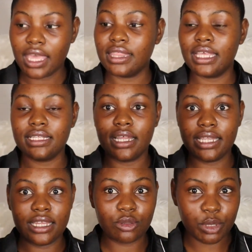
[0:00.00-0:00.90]
And then a
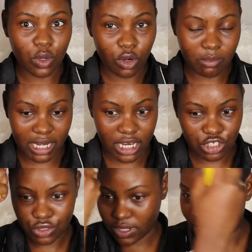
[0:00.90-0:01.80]
little bit on my
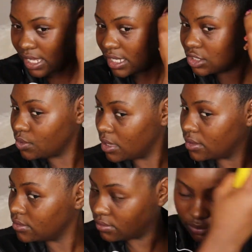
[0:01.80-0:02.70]
natural hair as
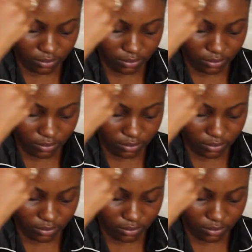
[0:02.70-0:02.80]
well.